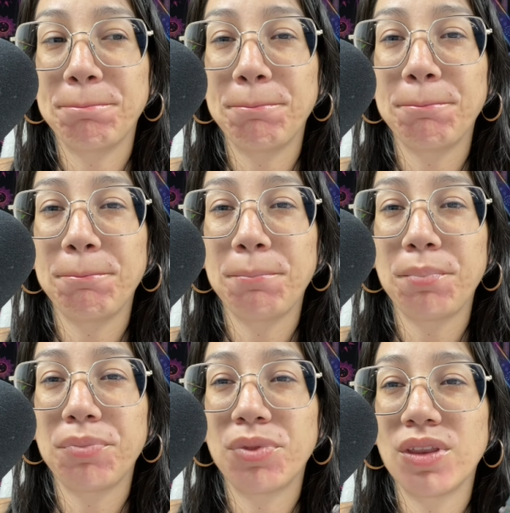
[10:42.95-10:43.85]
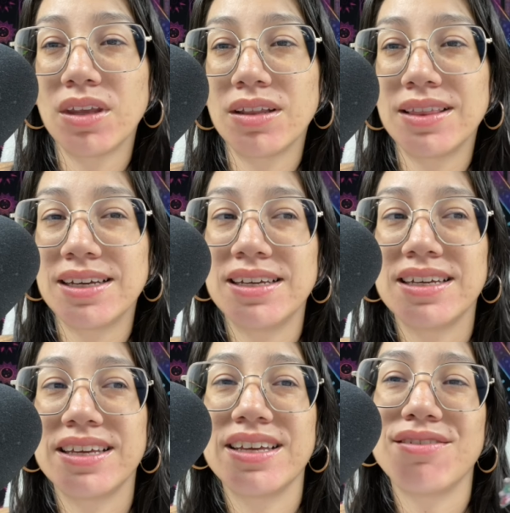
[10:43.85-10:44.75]
Mm, like,
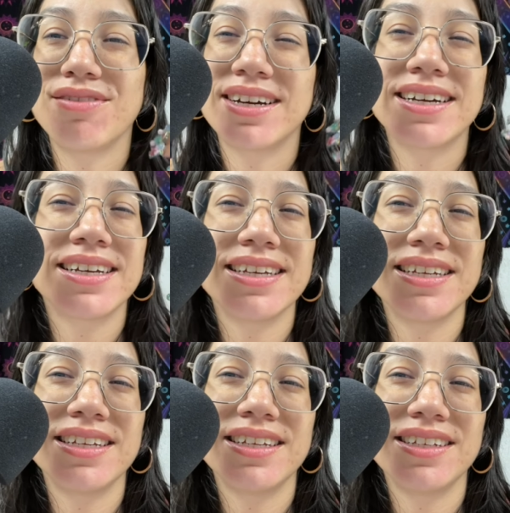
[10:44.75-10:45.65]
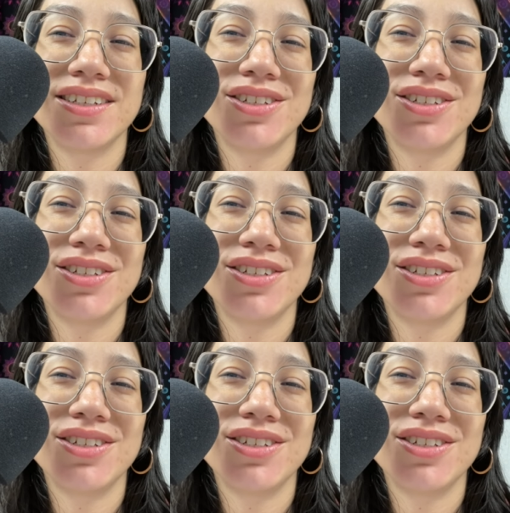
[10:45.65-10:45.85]
if I